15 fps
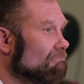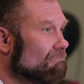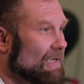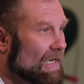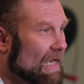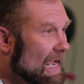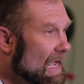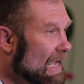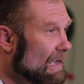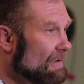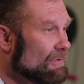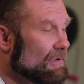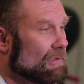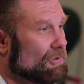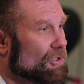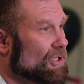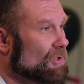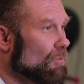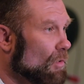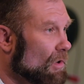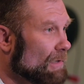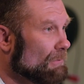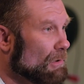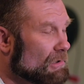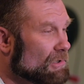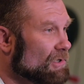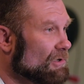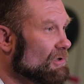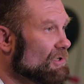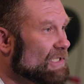and have just one
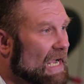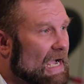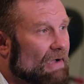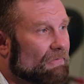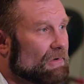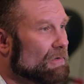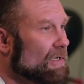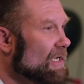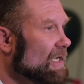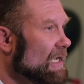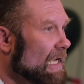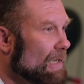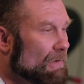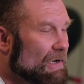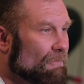person on their staff and be